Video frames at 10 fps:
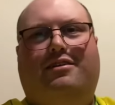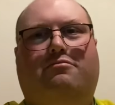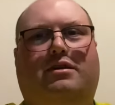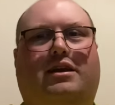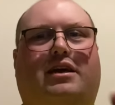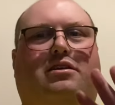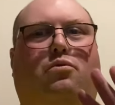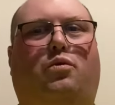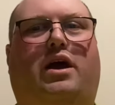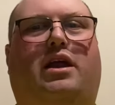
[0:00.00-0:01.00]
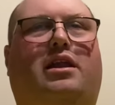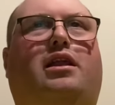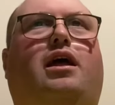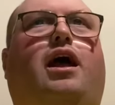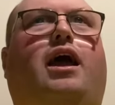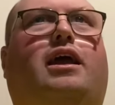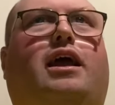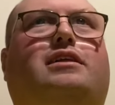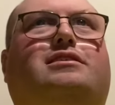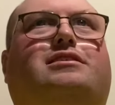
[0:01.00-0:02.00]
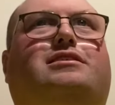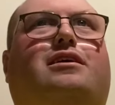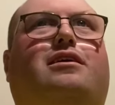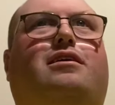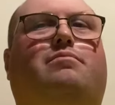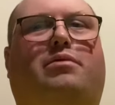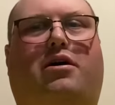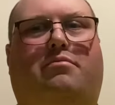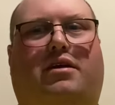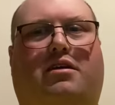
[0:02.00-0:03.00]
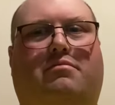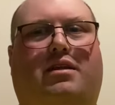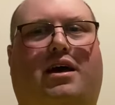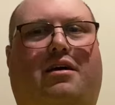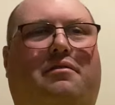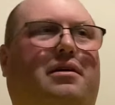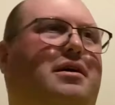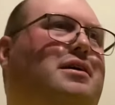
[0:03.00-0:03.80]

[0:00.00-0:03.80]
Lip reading: We need a win against Birmingham now.